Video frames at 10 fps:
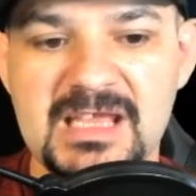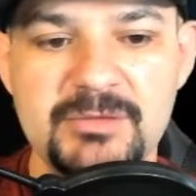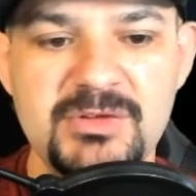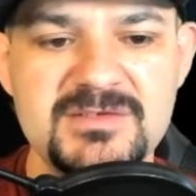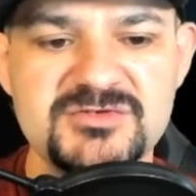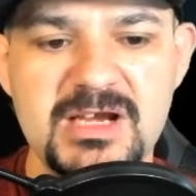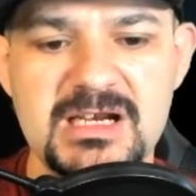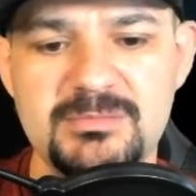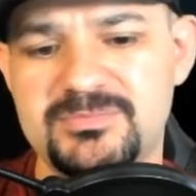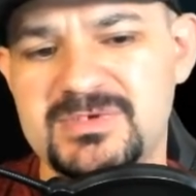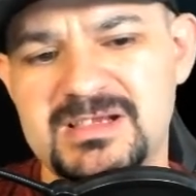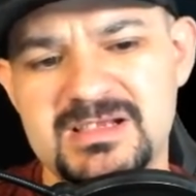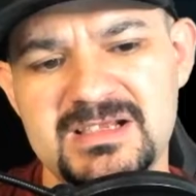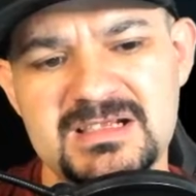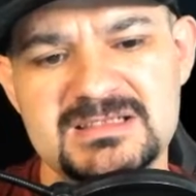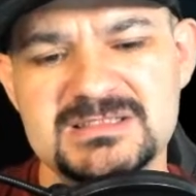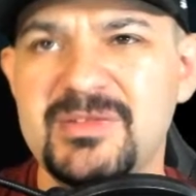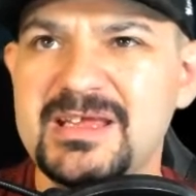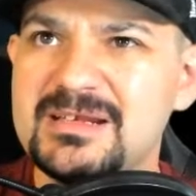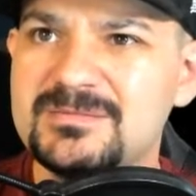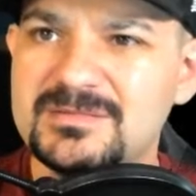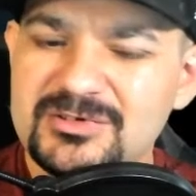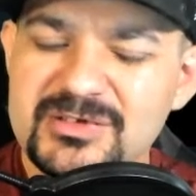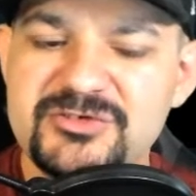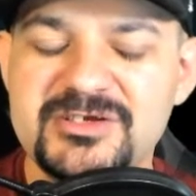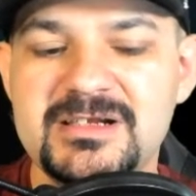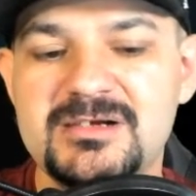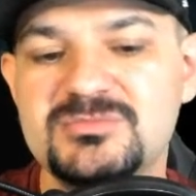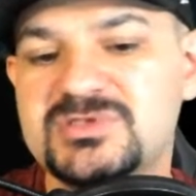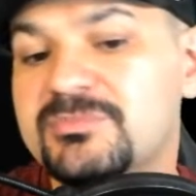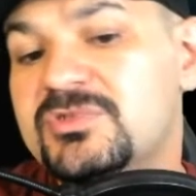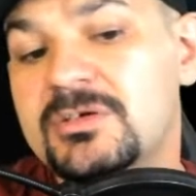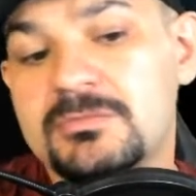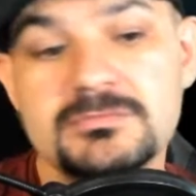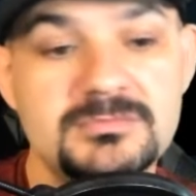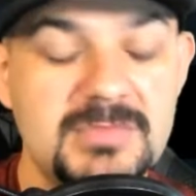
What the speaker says: And then we got this write-up. Some they get a little intricate in them, some don't.